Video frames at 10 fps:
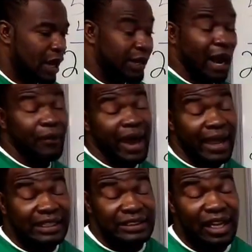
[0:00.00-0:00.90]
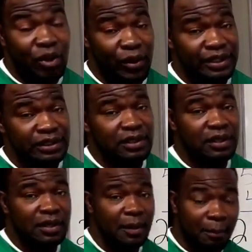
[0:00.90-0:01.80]
Now, when I ask that question,
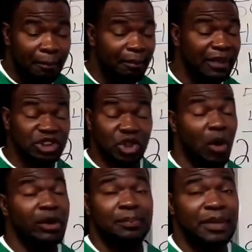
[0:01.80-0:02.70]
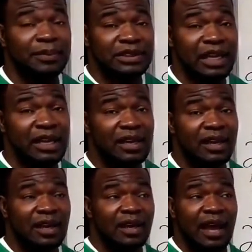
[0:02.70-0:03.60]
majority of the people say
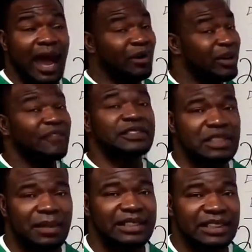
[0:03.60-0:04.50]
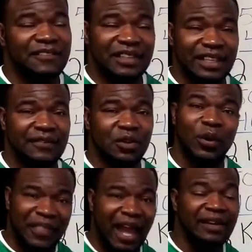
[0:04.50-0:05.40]
I don't ever see myself living
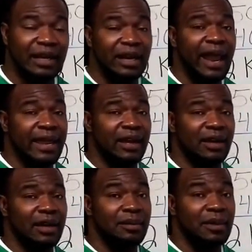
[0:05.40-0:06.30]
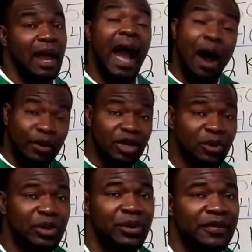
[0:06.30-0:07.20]
without needing an income. I would
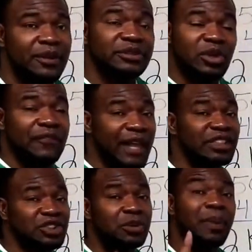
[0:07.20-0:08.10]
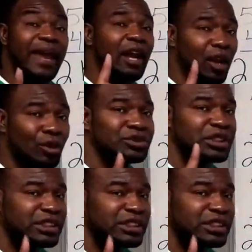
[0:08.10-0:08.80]
agree with you. So if that's you, pay close